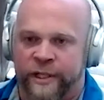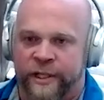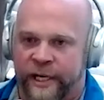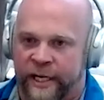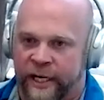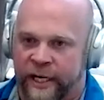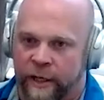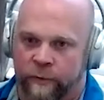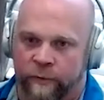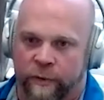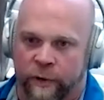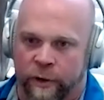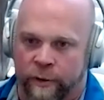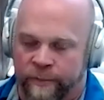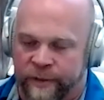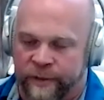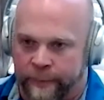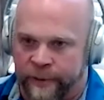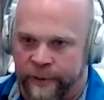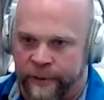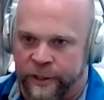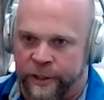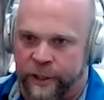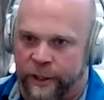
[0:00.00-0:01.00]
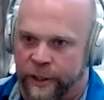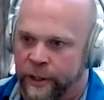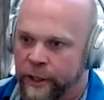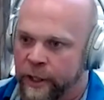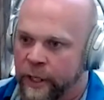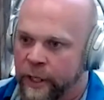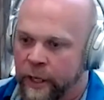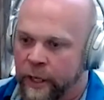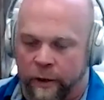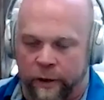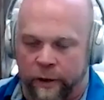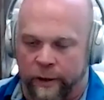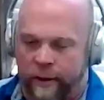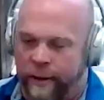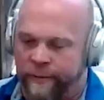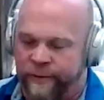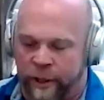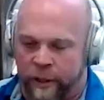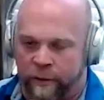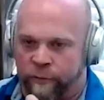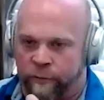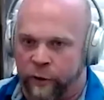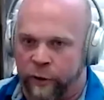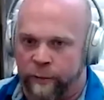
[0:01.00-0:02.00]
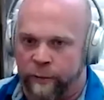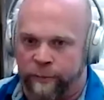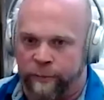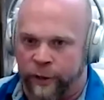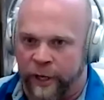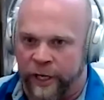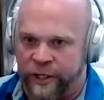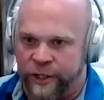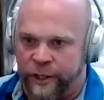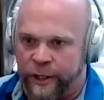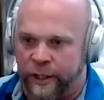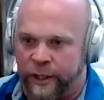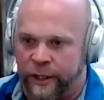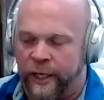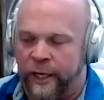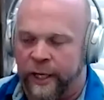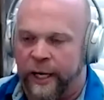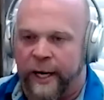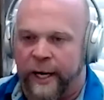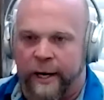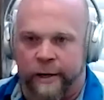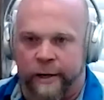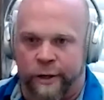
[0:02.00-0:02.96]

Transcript: you're sitting at room temperature, or I'm sorry, room pressure,